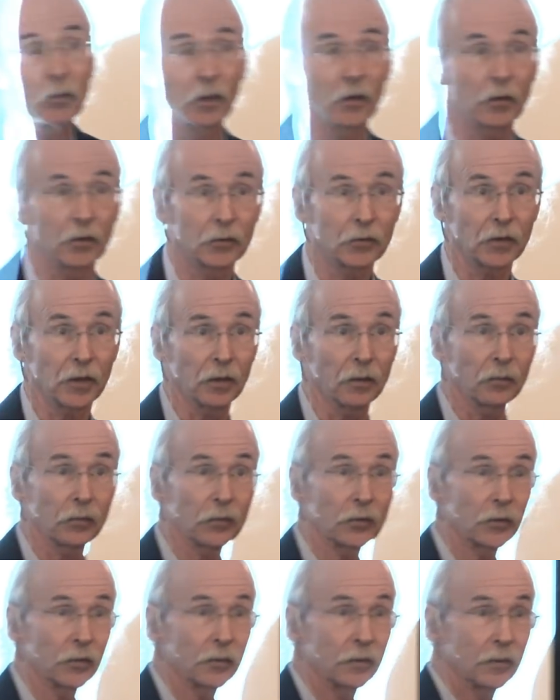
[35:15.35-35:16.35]
with
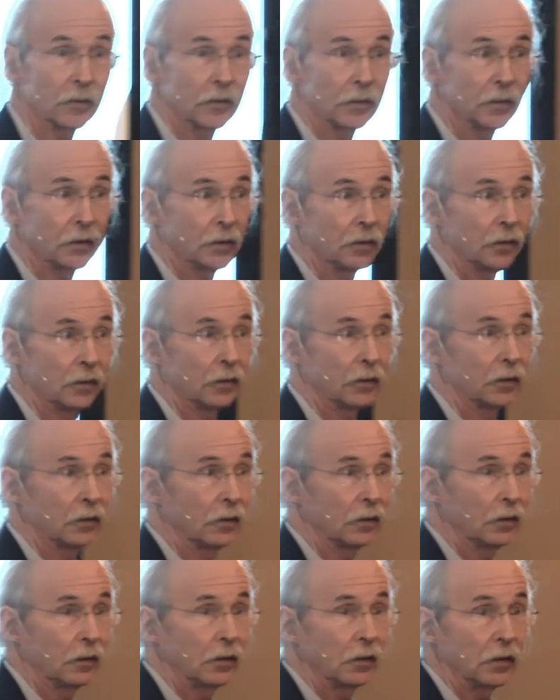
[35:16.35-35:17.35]
ourselves.
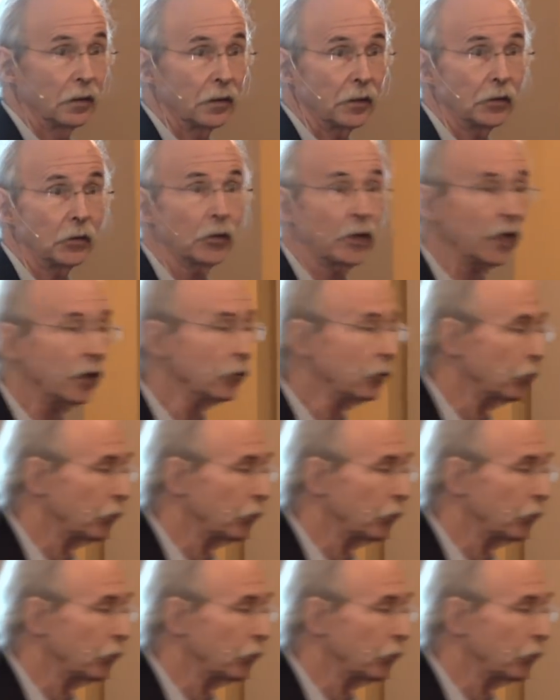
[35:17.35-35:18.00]
You can't